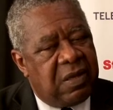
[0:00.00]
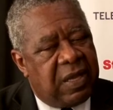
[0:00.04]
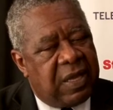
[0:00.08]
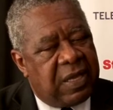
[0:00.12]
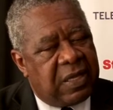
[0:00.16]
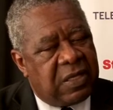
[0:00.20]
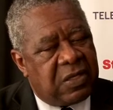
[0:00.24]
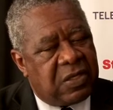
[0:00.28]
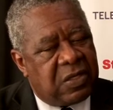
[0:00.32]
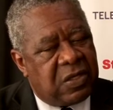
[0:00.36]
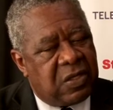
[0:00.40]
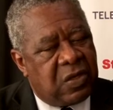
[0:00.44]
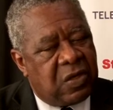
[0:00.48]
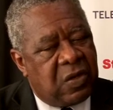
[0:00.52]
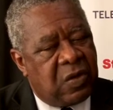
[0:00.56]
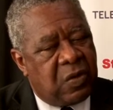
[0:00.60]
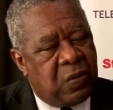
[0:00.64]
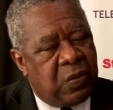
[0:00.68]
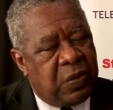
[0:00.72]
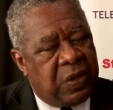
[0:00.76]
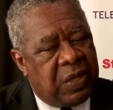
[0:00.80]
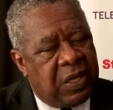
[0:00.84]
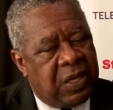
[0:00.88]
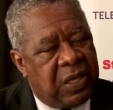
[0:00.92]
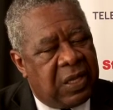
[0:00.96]
and so
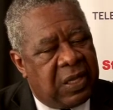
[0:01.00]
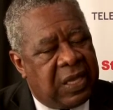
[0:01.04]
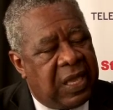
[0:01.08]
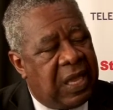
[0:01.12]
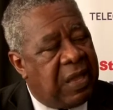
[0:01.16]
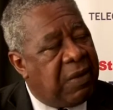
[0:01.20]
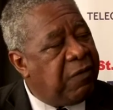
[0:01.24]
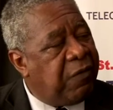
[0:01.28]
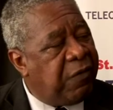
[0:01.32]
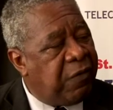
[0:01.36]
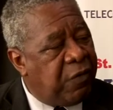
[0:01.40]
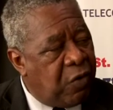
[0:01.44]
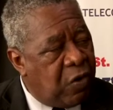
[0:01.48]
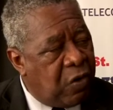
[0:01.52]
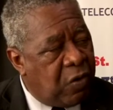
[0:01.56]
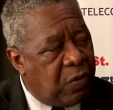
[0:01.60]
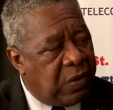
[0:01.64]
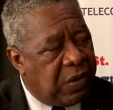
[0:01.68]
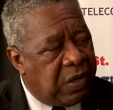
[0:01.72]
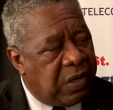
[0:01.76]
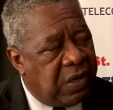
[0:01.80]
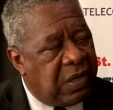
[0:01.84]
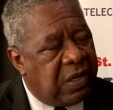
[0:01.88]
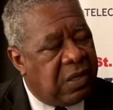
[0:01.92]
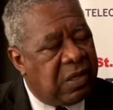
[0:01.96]
we came
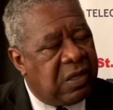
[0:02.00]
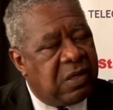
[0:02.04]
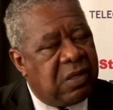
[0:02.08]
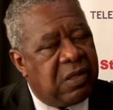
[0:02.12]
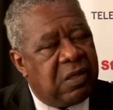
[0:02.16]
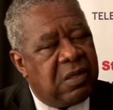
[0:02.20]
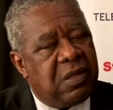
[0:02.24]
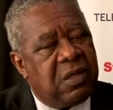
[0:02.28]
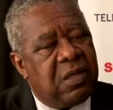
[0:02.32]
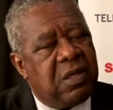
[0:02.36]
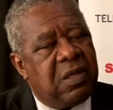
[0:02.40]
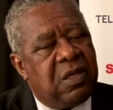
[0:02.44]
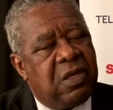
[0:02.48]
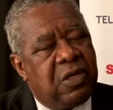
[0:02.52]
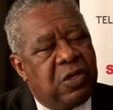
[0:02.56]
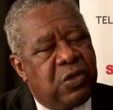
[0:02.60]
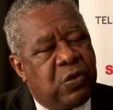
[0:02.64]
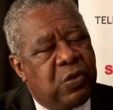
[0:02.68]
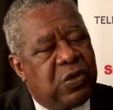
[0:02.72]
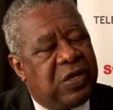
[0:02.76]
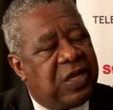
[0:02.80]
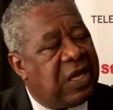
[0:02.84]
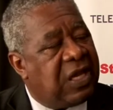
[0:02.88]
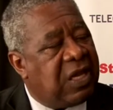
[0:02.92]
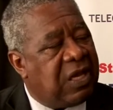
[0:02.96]
forward
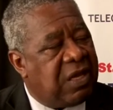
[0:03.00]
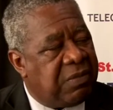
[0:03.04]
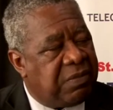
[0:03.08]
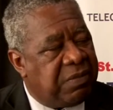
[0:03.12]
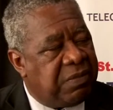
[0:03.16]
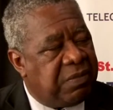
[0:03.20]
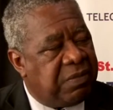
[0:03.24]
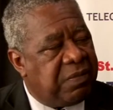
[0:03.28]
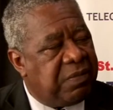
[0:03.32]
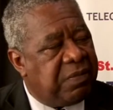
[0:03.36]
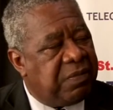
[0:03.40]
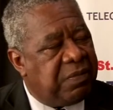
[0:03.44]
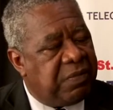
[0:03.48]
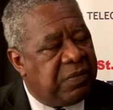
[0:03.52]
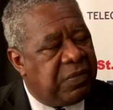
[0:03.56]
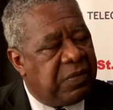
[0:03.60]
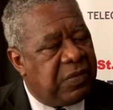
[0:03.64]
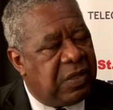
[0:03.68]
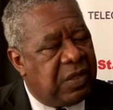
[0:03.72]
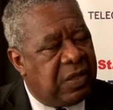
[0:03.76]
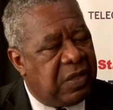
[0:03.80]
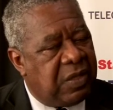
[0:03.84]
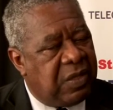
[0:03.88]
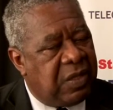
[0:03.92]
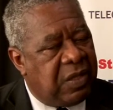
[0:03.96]
to take up
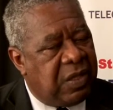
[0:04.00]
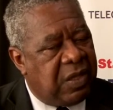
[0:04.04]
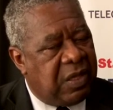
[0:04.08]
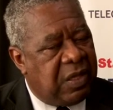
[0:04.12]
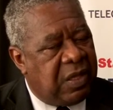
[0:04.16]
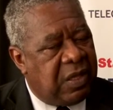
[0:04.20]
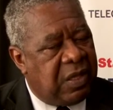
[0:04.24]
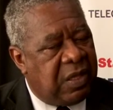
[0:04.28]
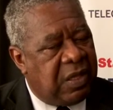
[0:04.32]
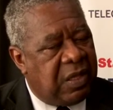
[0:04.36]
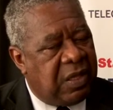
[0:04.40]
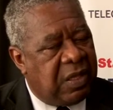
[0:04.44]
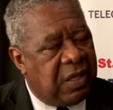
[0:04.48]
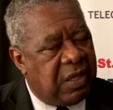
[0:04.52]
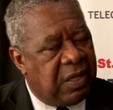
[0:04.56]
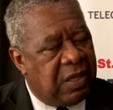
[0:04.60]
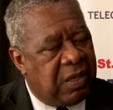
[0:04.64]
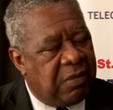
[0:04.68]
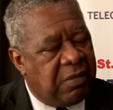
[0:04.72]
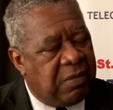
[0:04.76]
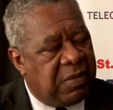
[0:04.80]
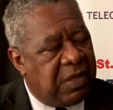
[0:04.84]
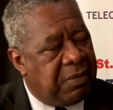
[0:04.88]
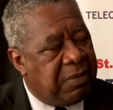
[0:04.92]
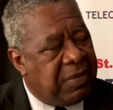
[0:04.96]
the
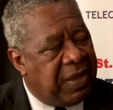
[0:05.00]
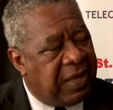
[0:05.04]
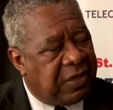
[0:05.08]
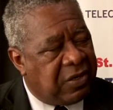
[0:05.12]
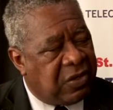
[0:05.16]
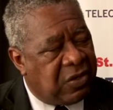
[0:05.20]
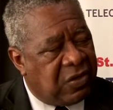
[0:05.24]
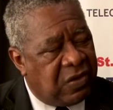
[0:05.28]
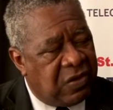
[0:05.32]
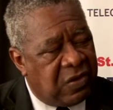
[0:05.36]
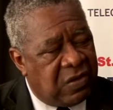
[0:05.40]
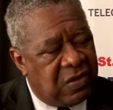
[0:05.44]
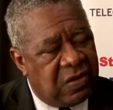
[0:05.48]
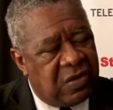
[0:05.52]
baton,